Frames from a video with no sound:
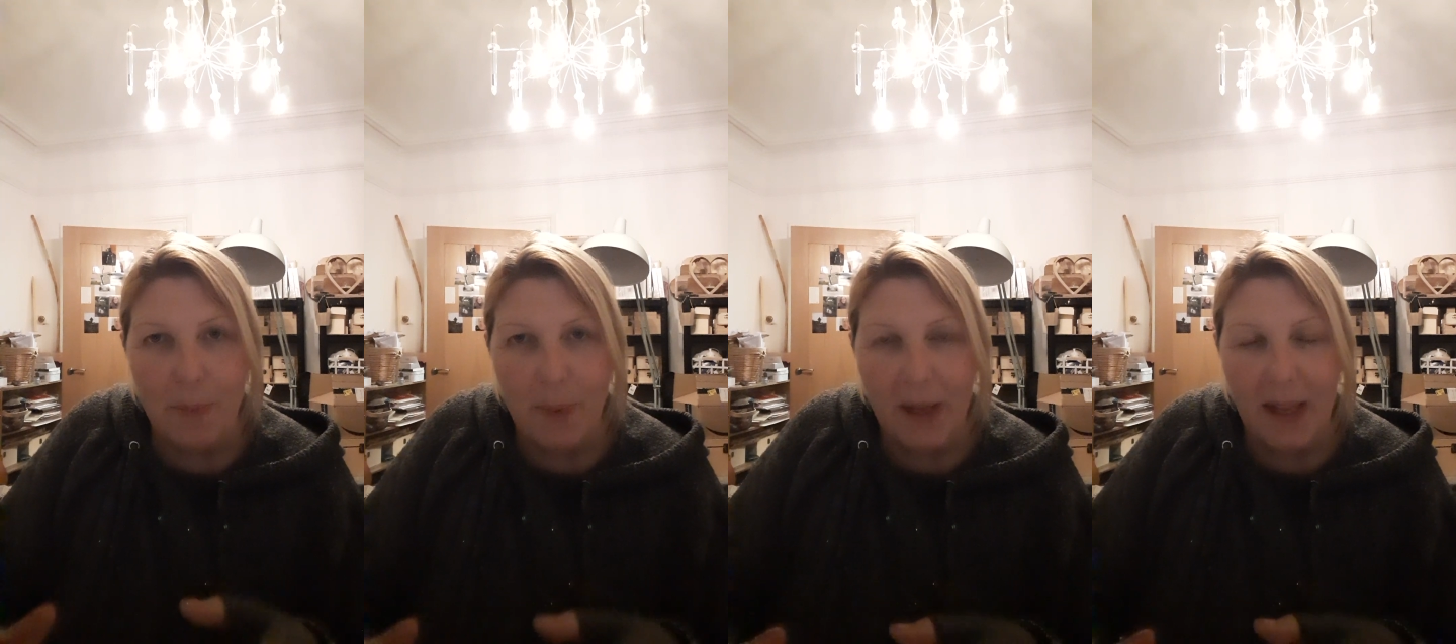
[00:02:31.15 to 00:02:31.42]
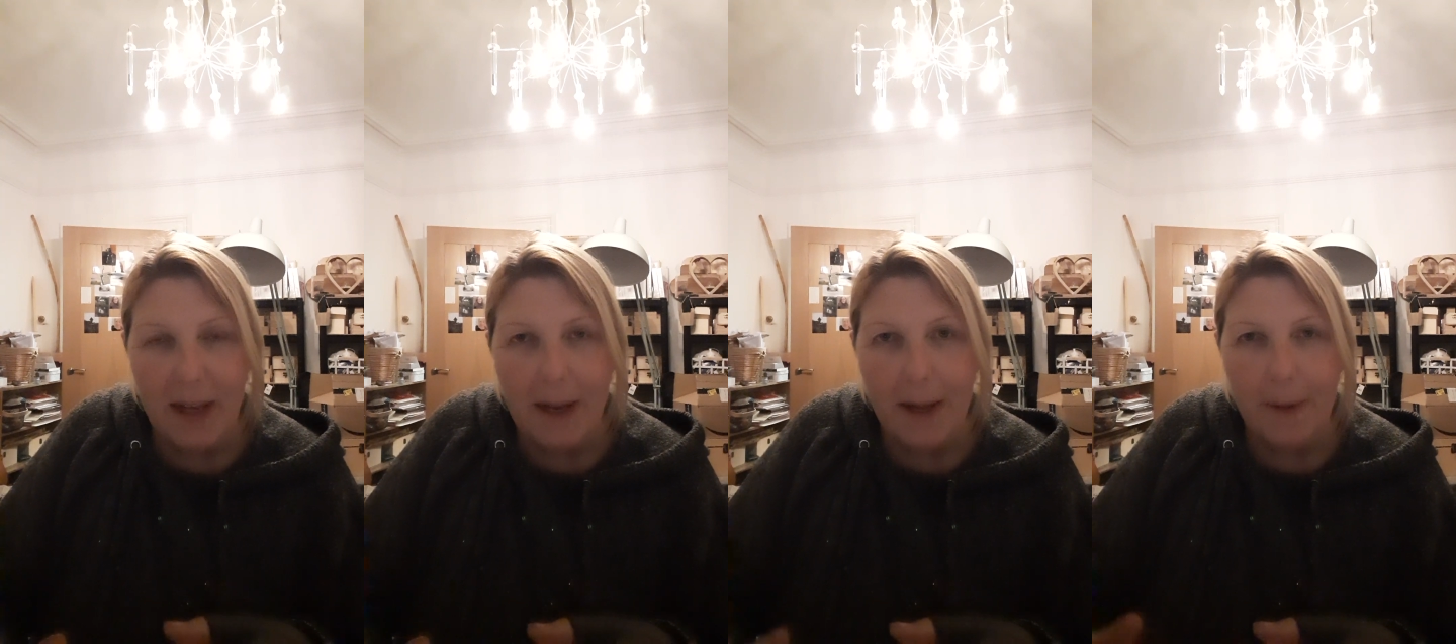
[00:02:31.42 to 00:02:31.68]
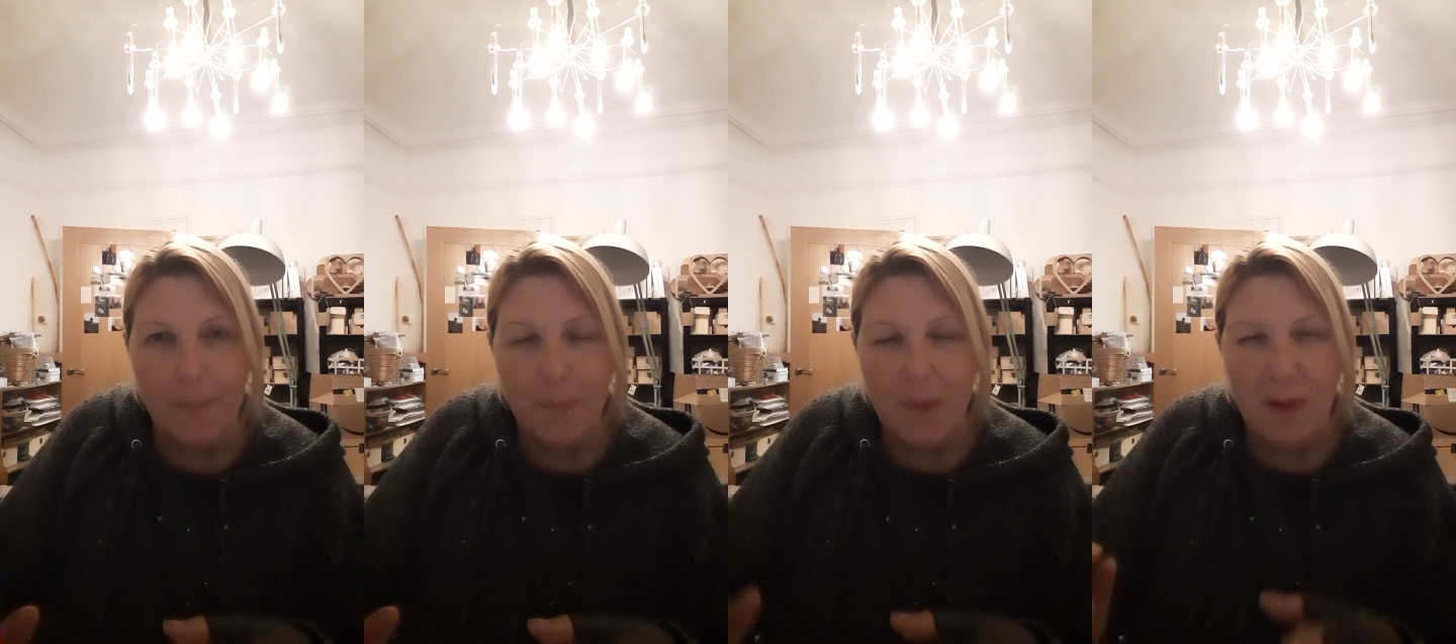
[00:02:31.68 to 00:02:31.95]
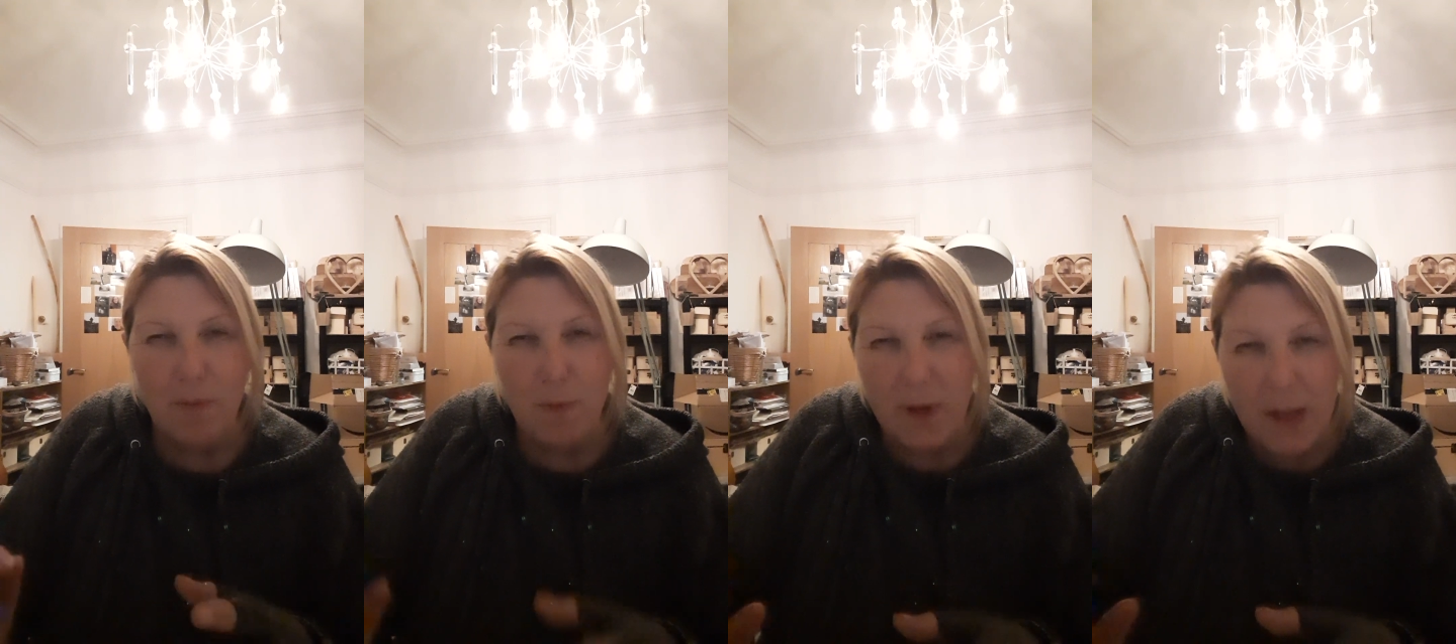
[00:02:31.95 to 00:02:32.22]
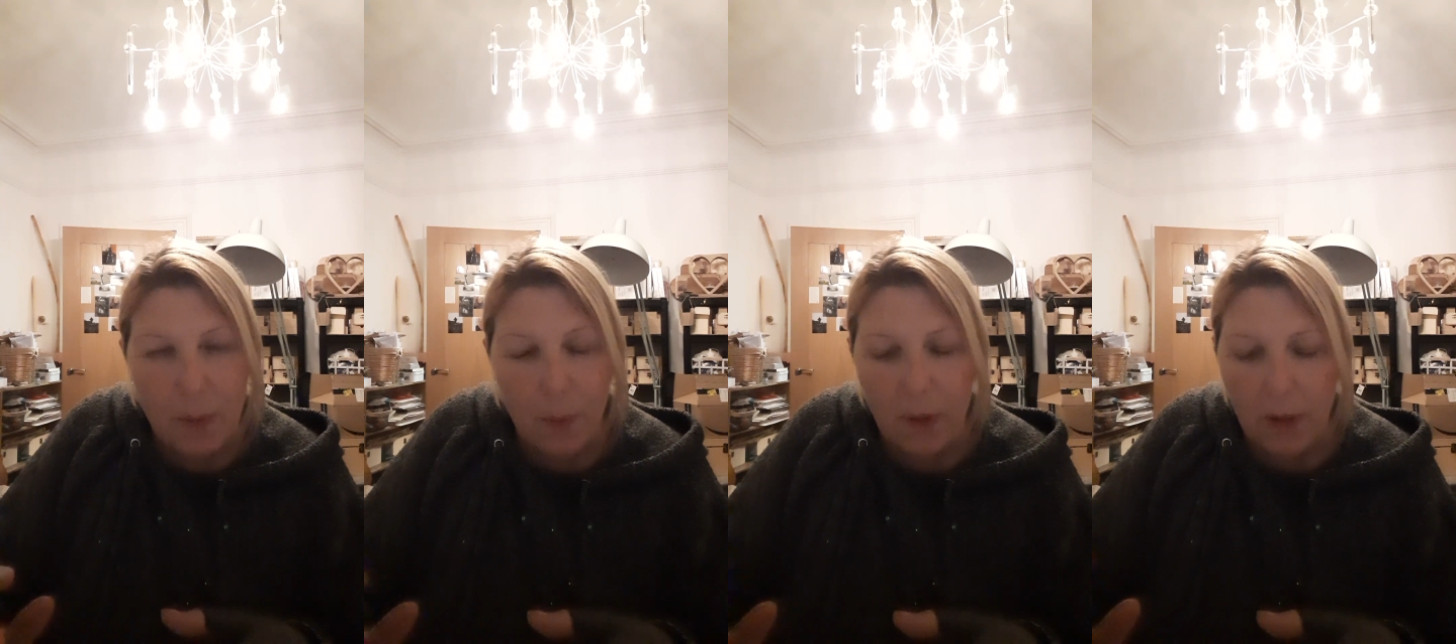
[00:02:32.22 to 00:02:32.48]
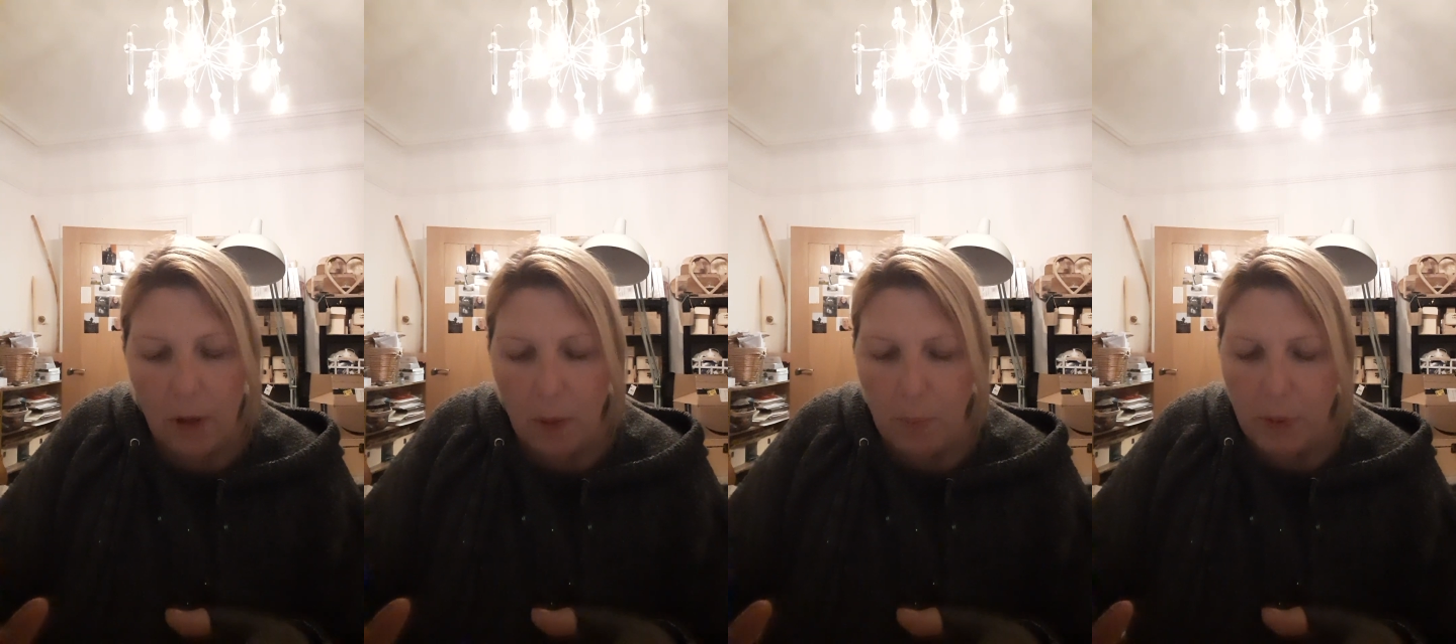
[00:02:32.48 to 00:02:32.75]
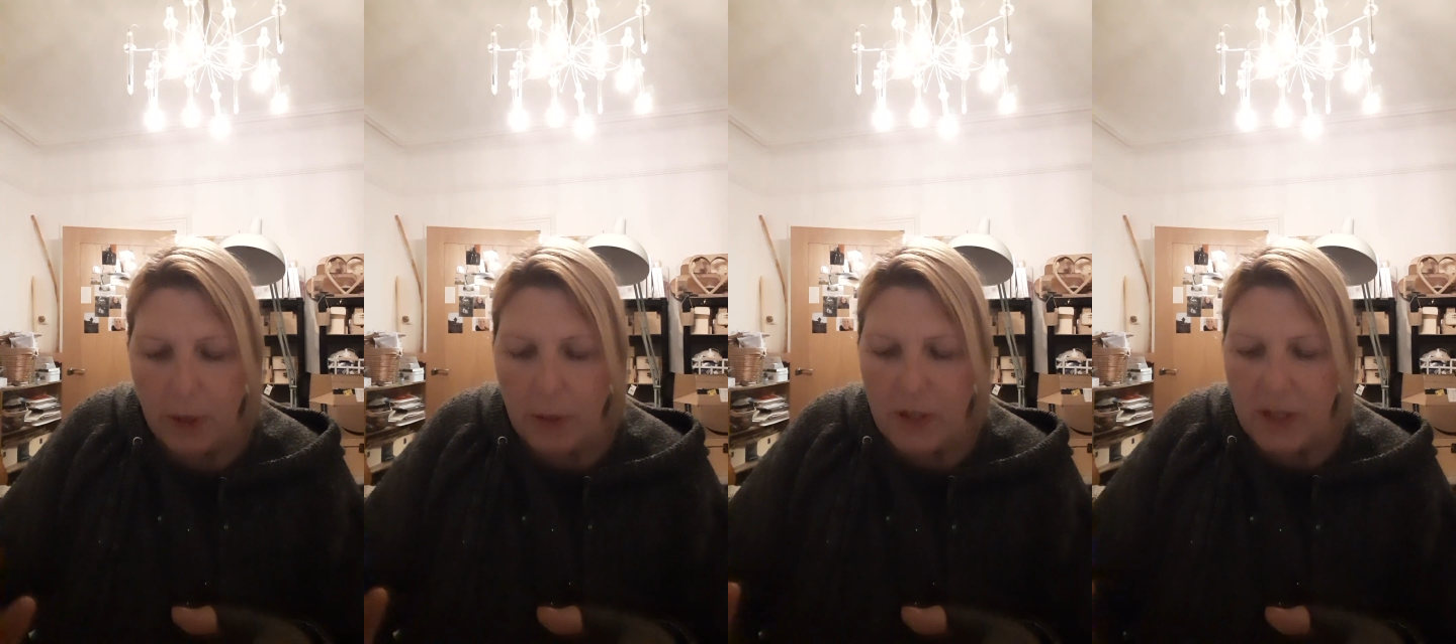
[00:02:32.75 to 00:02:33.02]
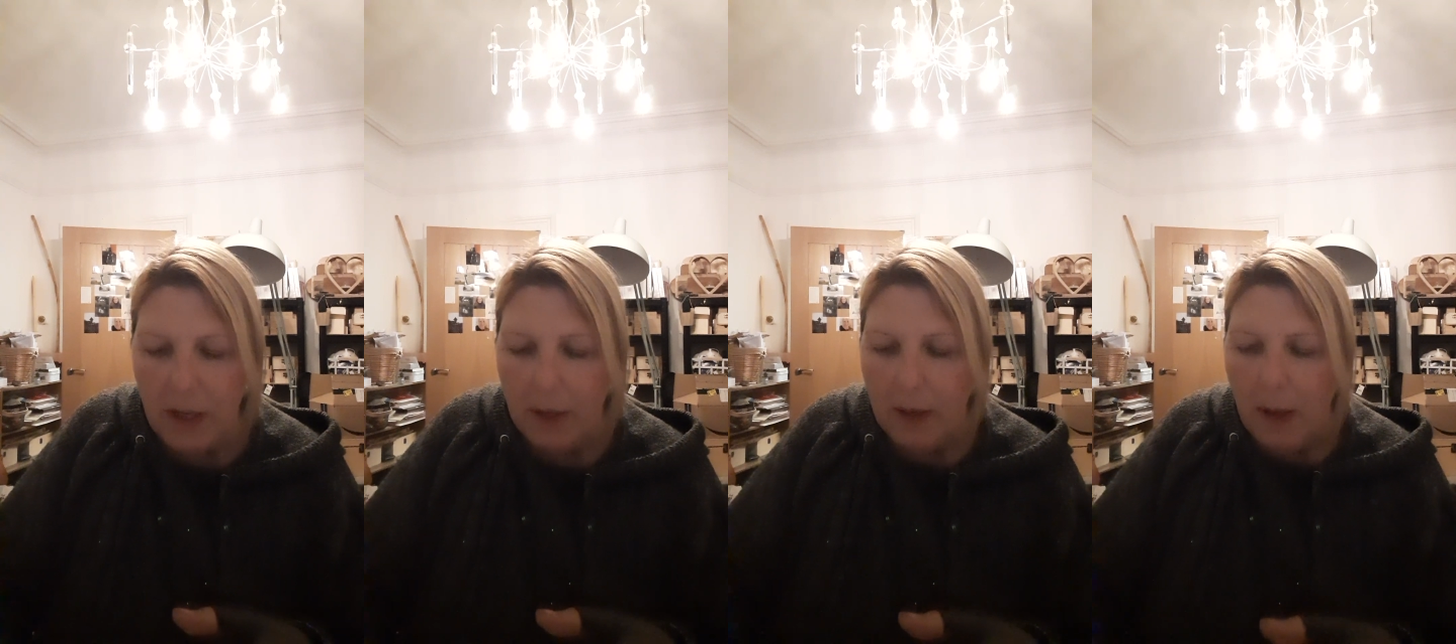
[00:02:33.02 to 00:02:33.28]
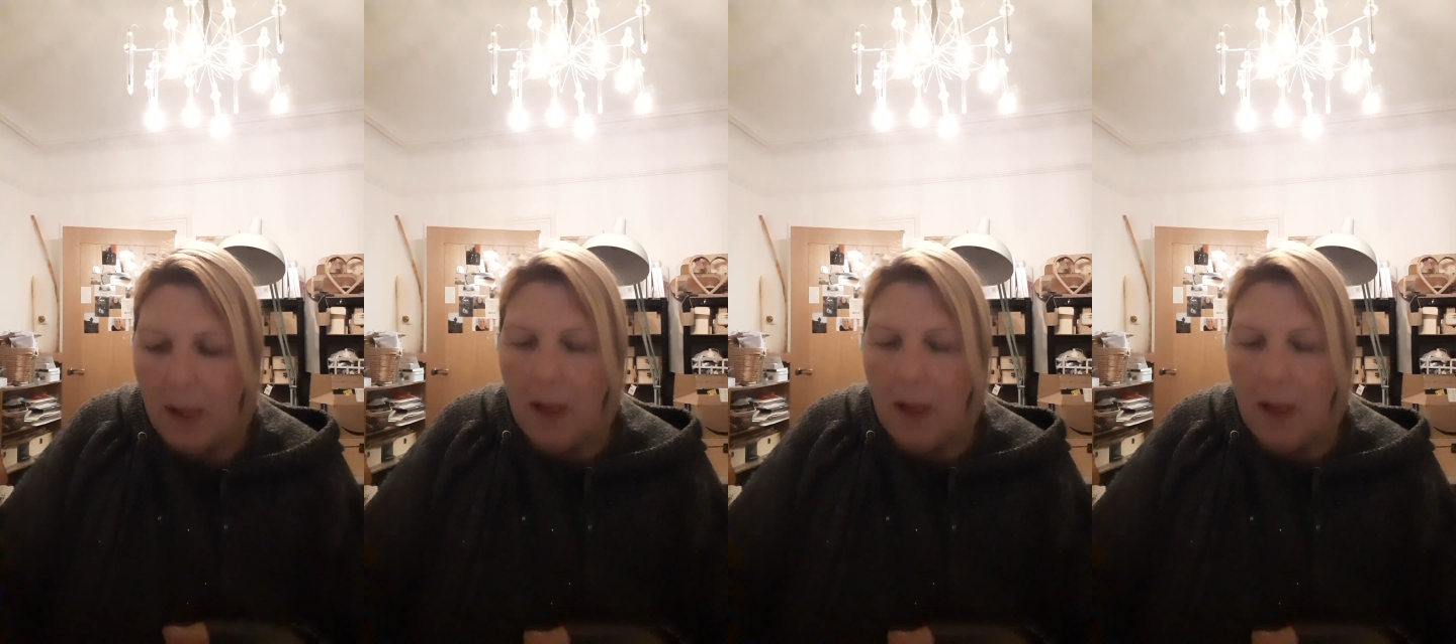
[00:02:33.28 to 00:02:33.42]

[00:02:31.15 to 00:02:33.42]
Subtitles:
beginning. I really want a computer.